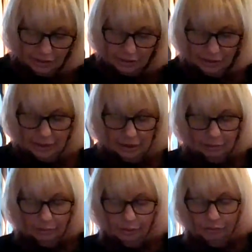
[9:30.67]
you need to
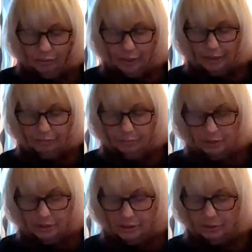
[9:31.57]
move away from
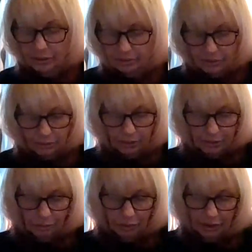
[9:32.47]
this Three of
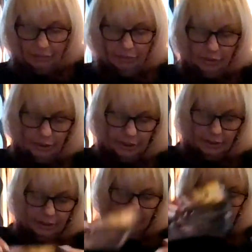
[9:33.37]
Swords. Whatever it is,